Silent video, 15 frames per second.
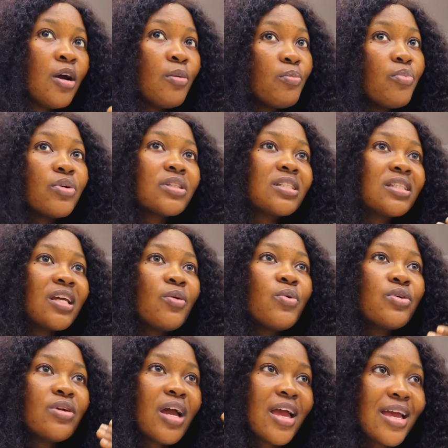But
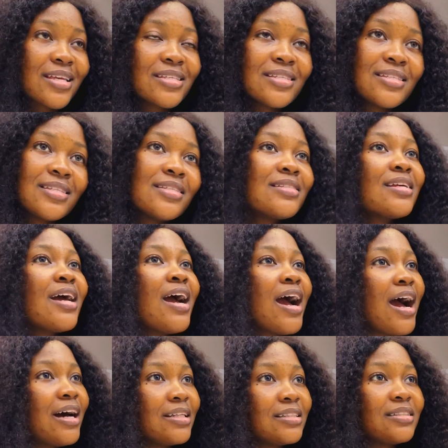when you're
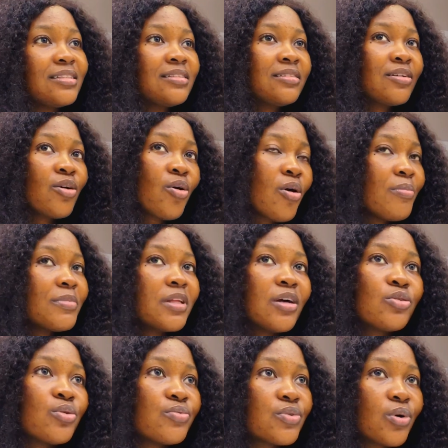exiting and coming
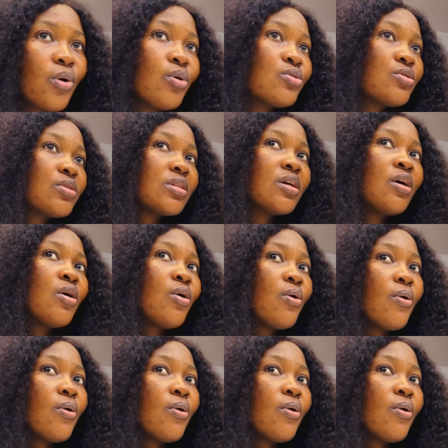out of the country,